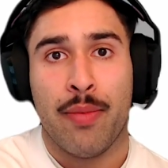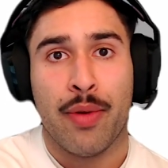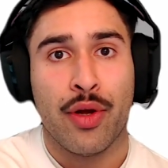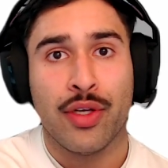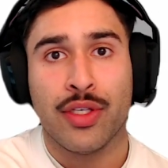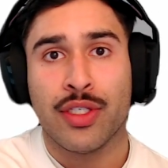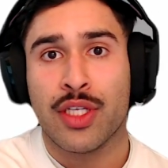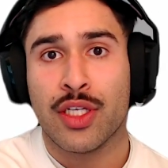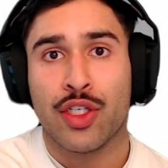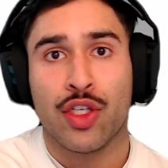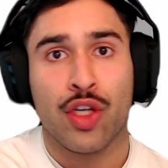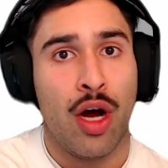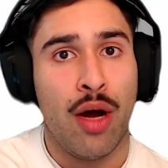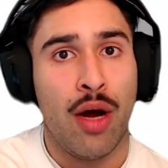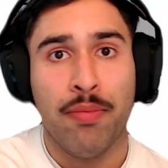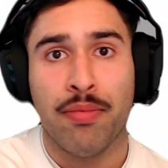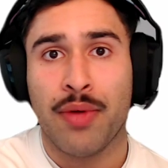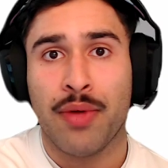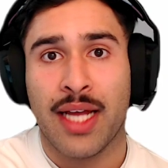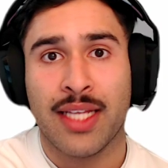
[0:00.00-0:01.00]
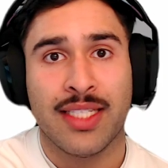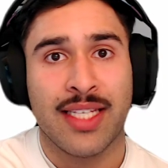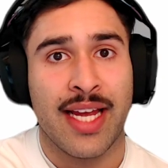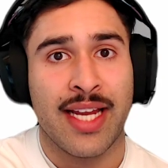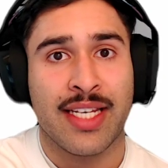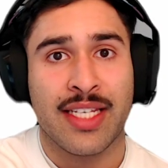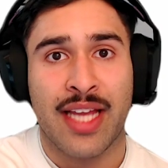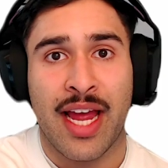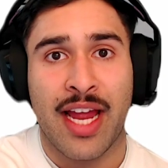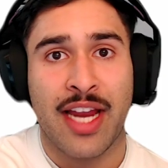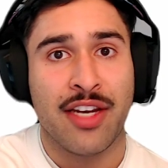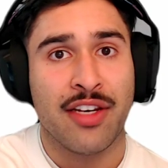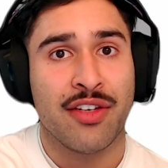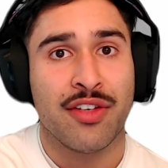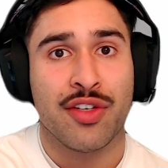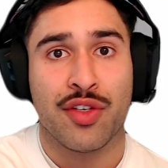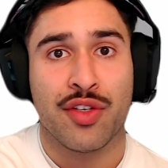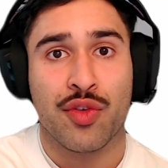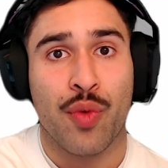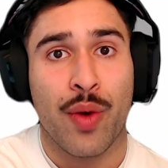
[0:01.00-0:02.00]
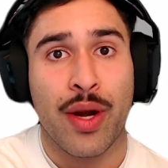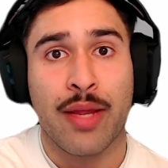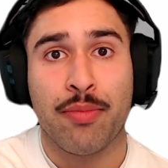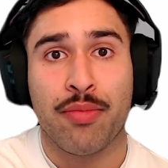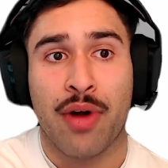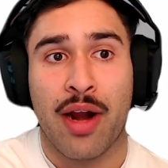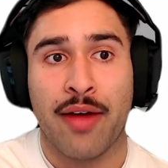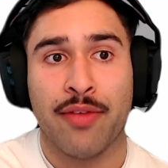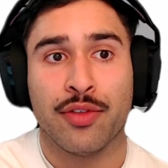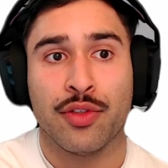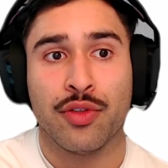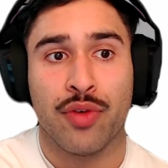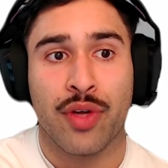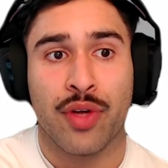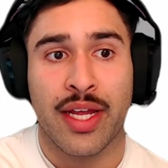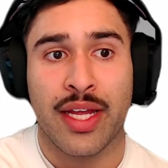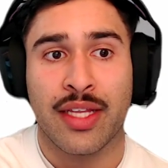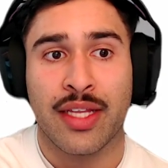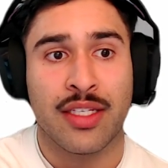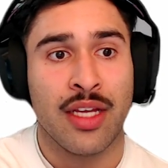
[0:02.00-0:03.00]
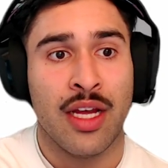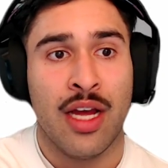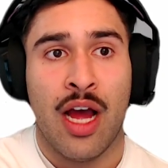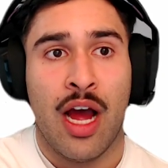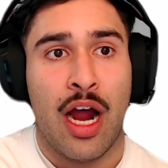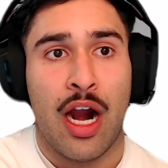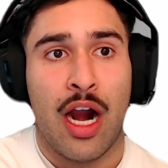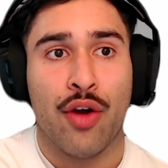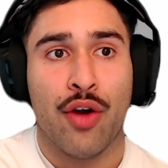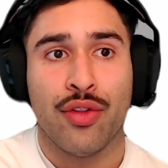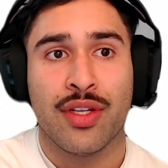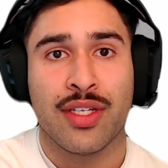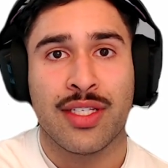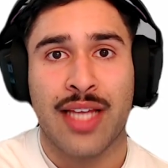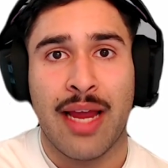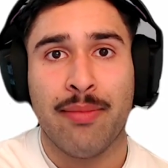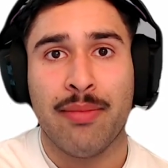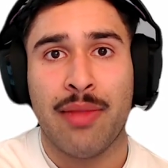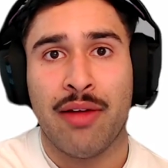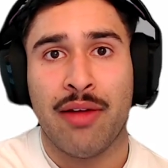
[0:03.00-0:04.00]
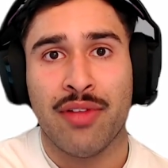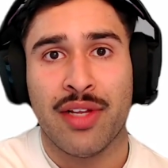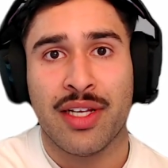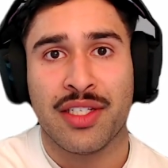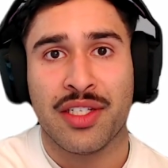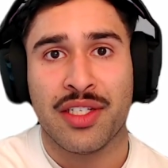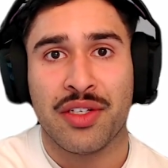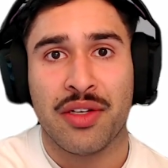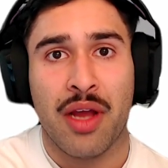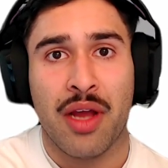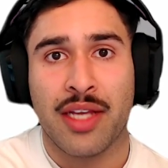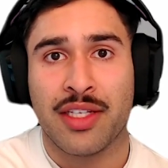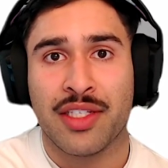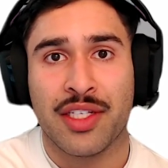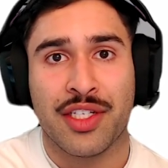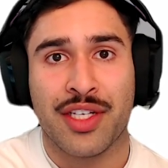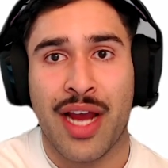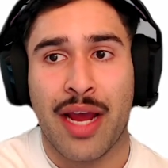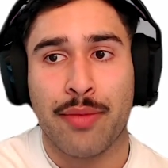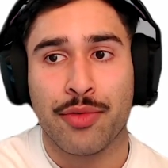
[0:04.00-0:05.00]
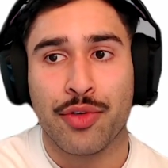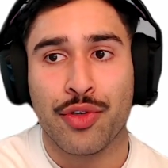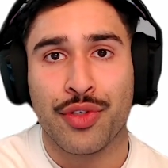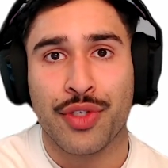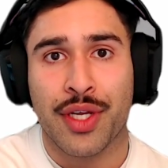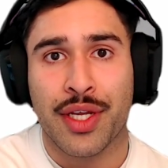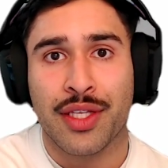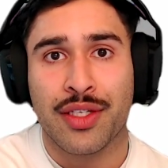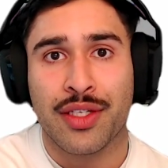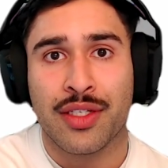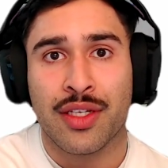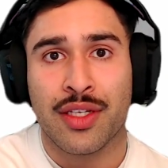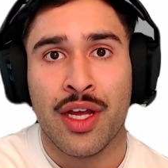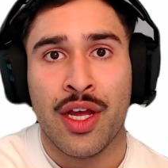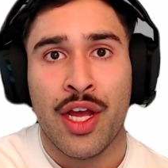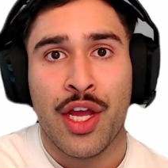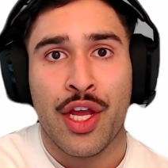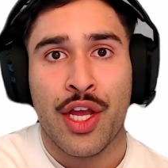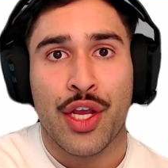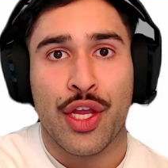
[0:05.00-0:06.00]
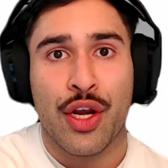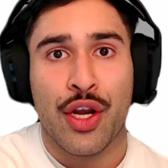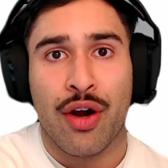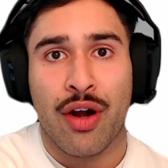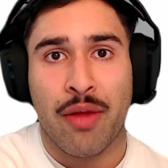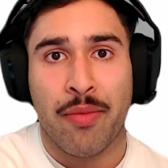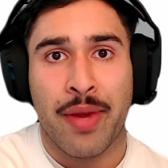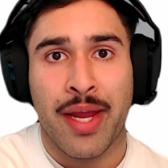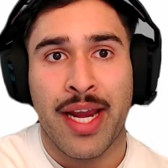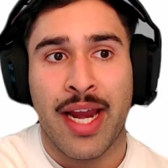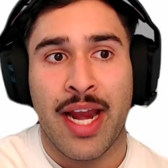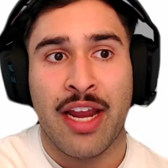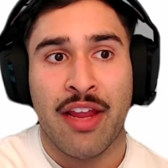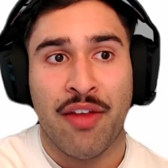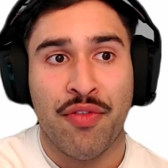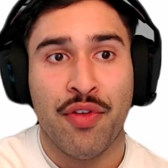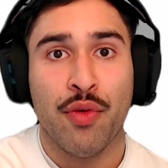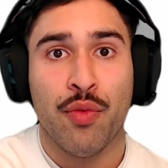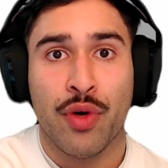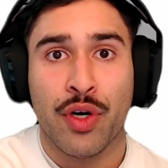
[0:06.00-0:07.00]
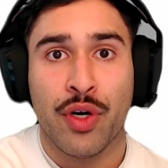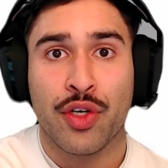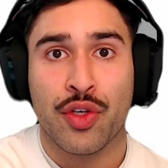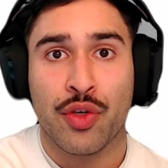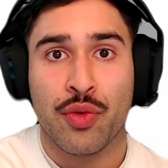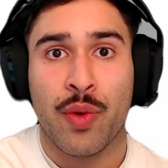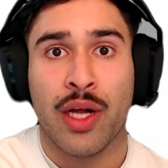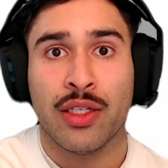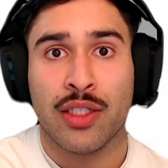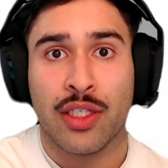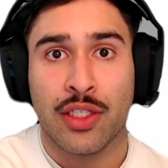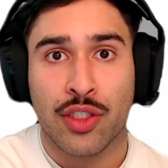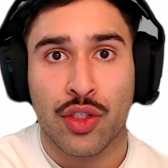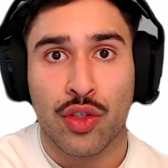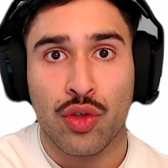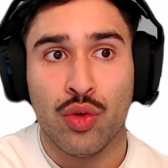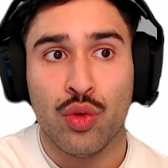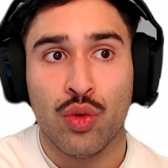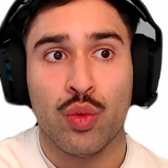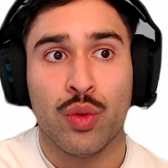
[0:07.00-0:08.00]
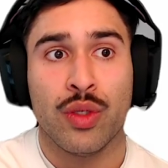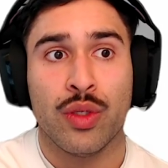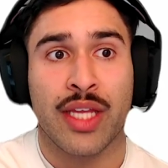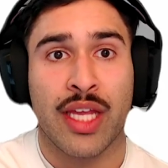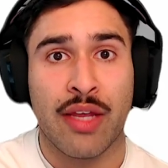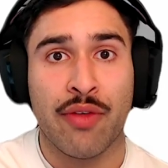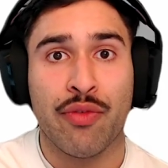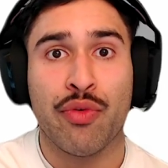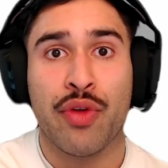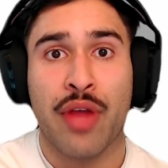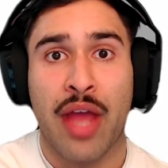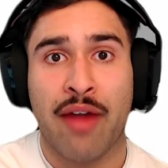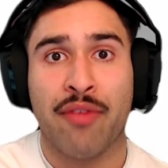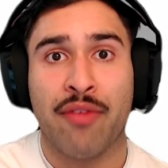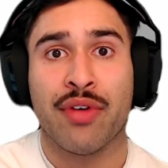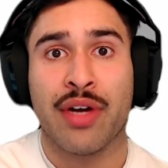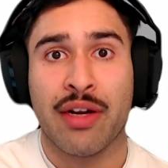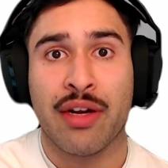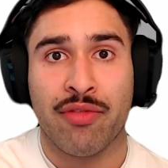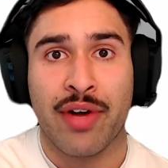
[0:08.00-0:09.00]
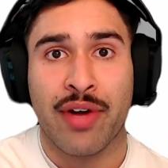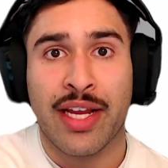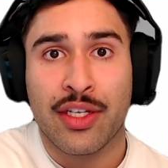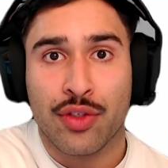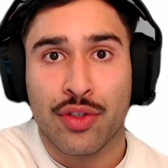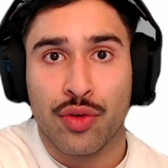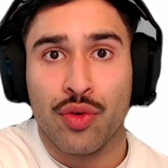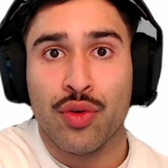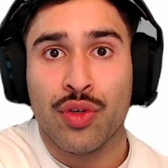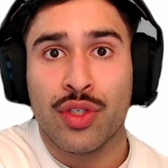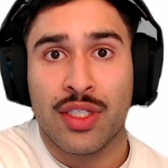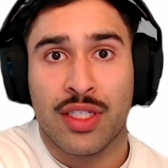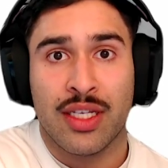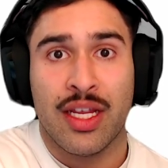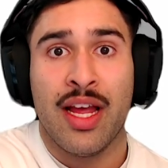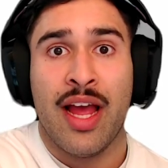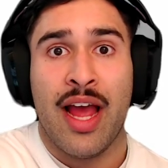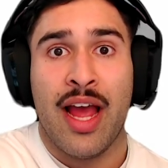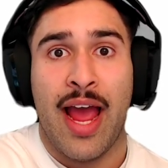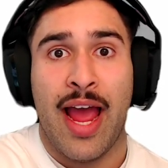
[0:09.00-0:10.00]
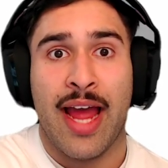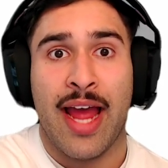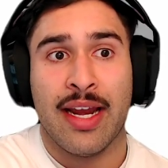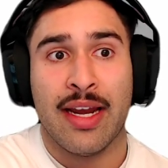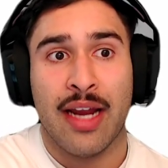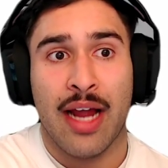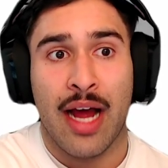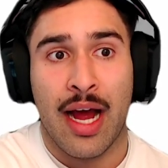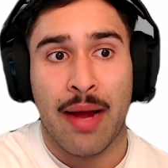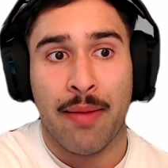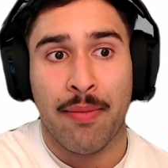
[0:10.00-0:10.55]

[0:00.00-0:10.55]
Because the top, I'd say 10 to 20 private school kids are on the same level as the James Roos kids. You know what I mean? And if you want to do well, the school will give you every resource and